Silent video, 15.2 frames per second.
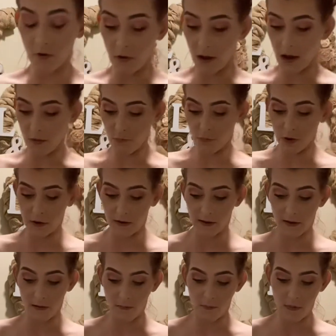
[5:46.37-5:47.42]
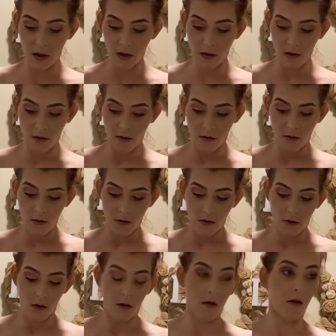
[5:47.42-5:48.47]
ahead and put some
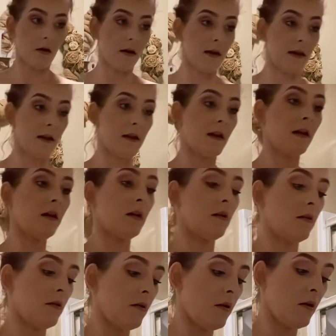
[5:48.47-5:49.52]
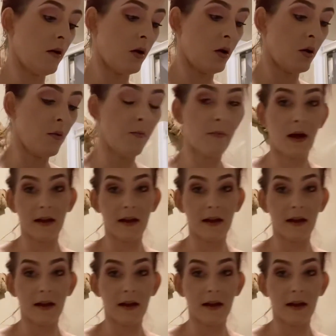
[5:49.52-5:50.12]
on my